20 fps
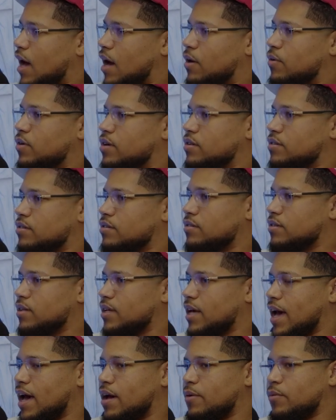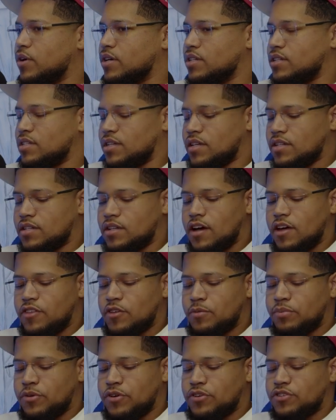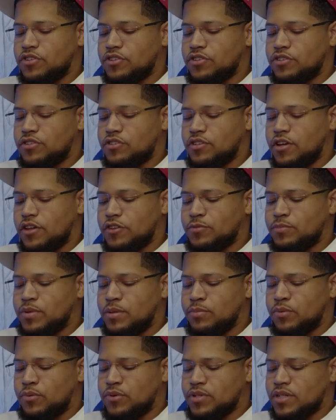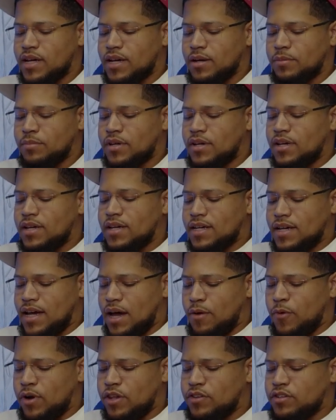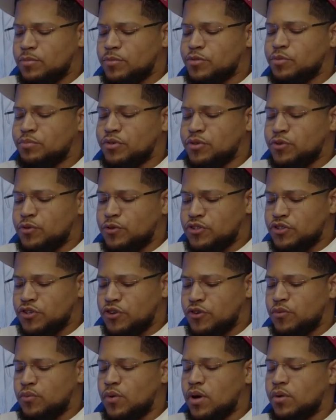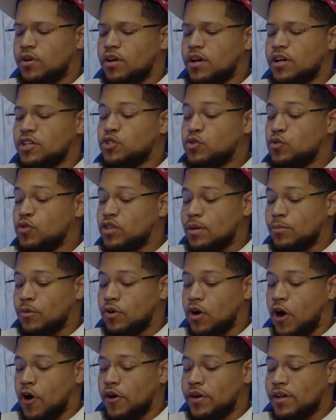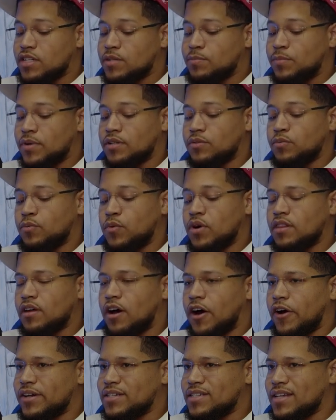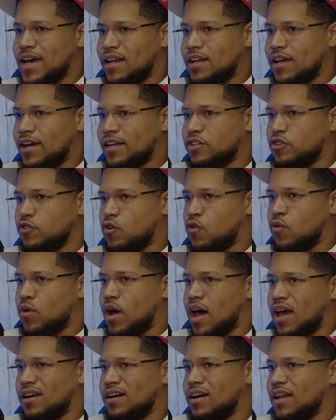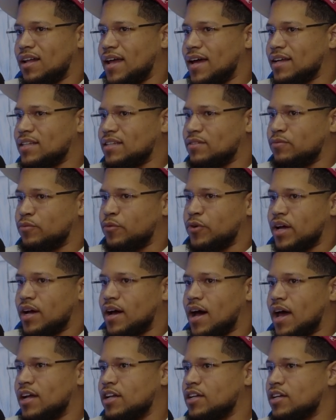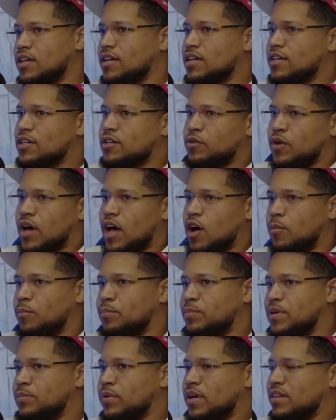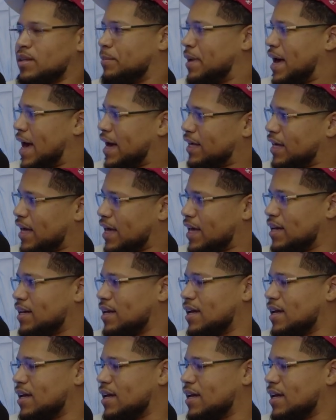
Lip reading: I was. The other people was like, yeah, one of them was a producer. Two of them were artists, but one of the artists had like their own kind of collective where they kind of help people on the back end,